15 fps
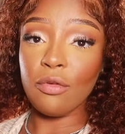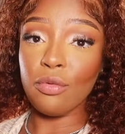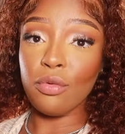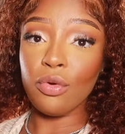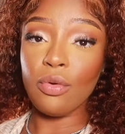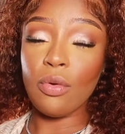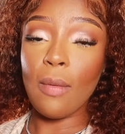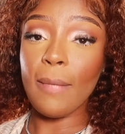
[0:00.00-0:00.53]
you're
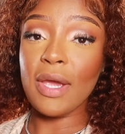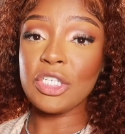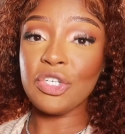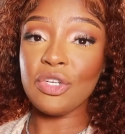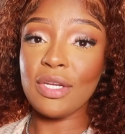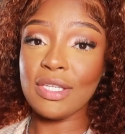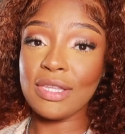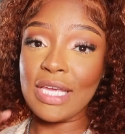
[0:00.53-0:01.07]
new, make
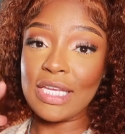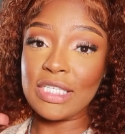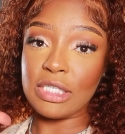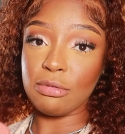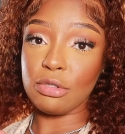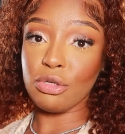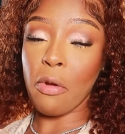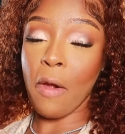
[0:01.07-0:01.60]
sure you hit that
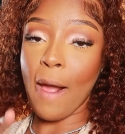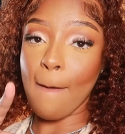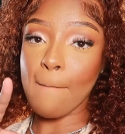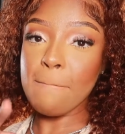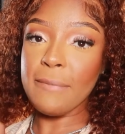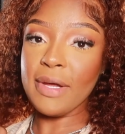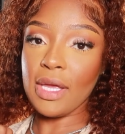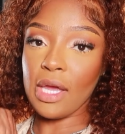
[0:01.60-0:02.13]
subscribe
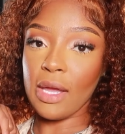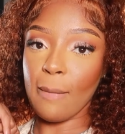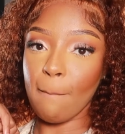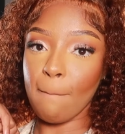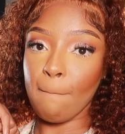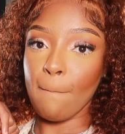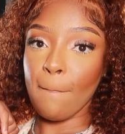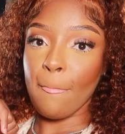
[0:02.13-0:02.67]
button.
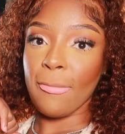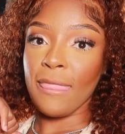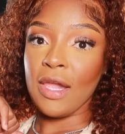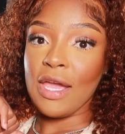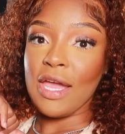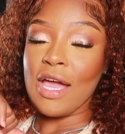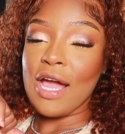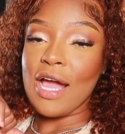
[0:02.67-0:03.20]

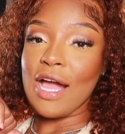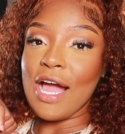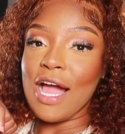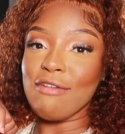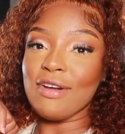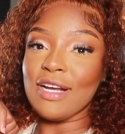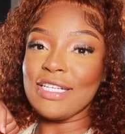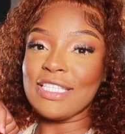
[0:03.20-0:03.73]

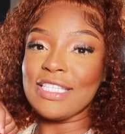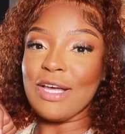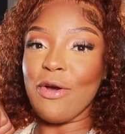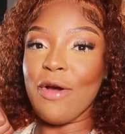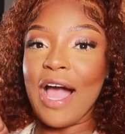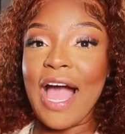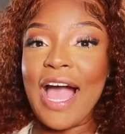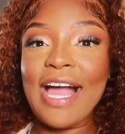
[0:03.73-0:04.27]
Alright,
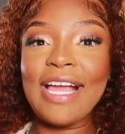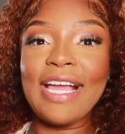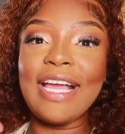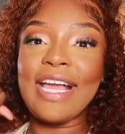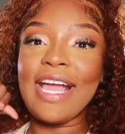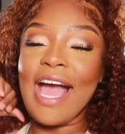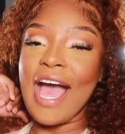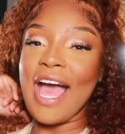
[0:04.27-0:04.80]
so I
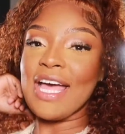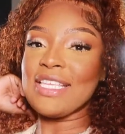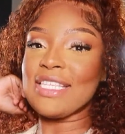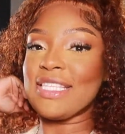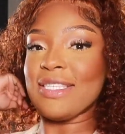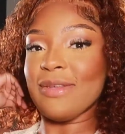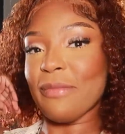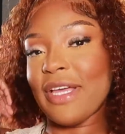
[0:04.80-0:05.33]
got
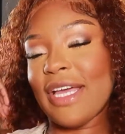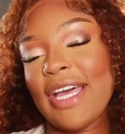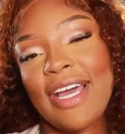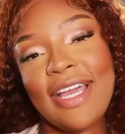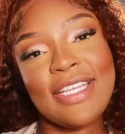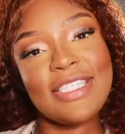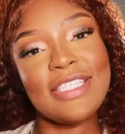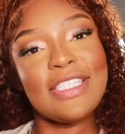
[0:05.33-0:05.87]
some
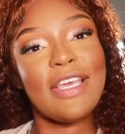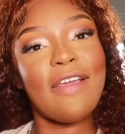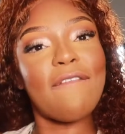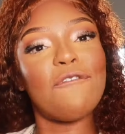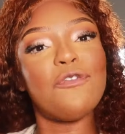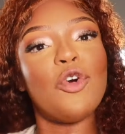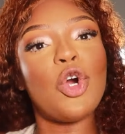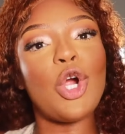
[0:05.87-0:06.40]
content
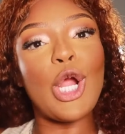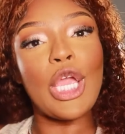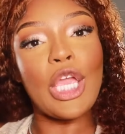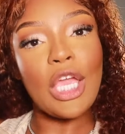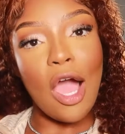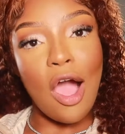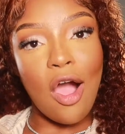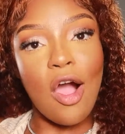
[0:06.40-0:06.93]
for
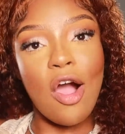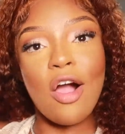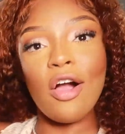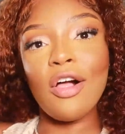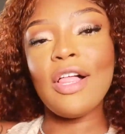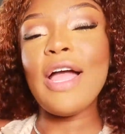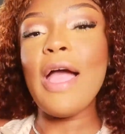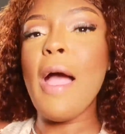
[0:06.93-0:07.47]

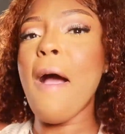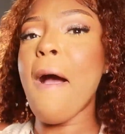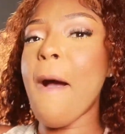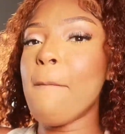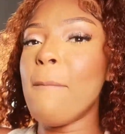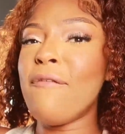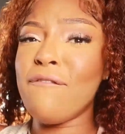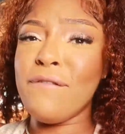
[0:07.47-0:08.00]
y'all.
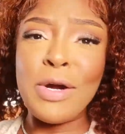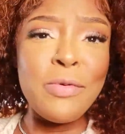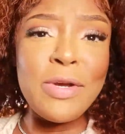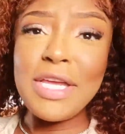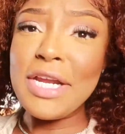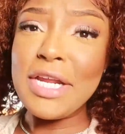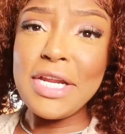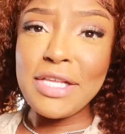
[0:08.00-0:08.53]
Before we
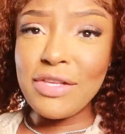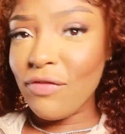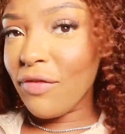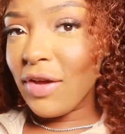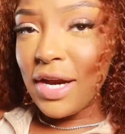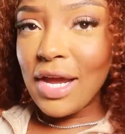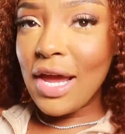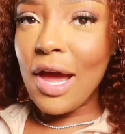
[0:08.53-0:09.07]
get in this
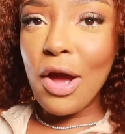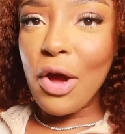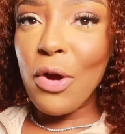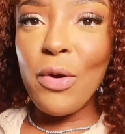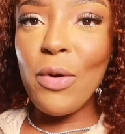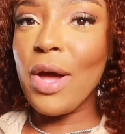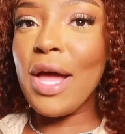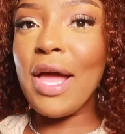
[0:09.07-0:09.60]

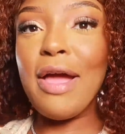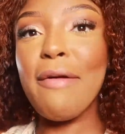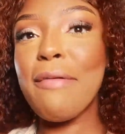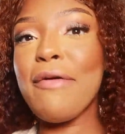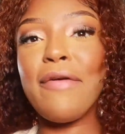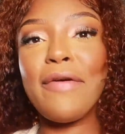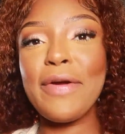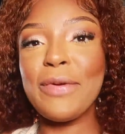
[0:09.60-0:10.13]
video,
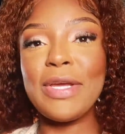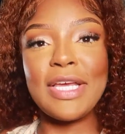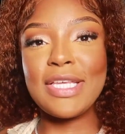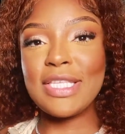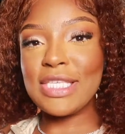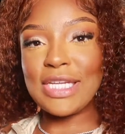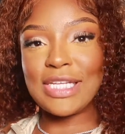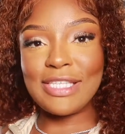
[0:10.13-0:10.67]
before we get
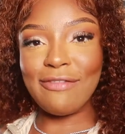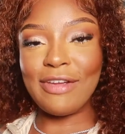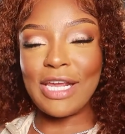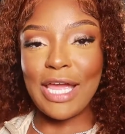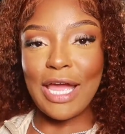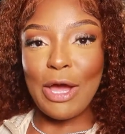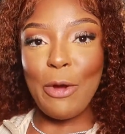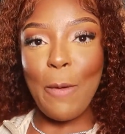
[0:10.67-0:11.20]
into this
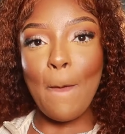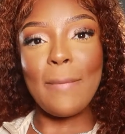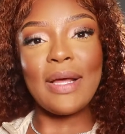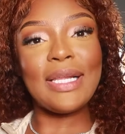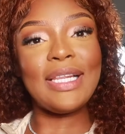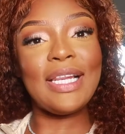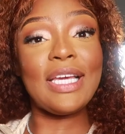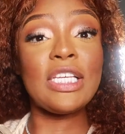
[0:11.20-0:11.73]
video,
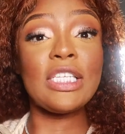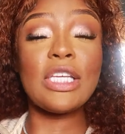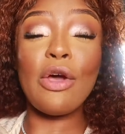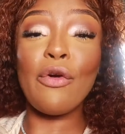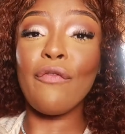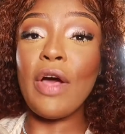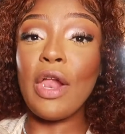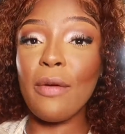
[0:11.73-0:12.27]
please
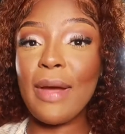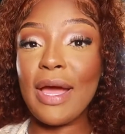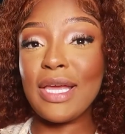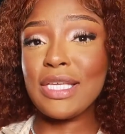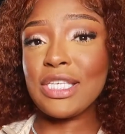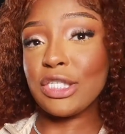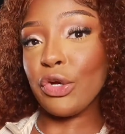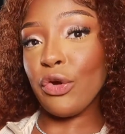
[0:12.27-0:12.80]
go follow my
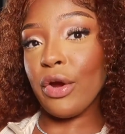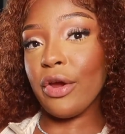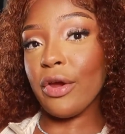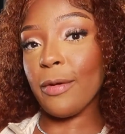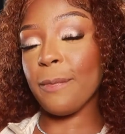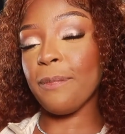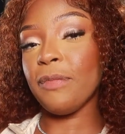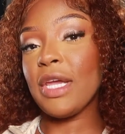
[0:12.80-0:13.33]
Instagram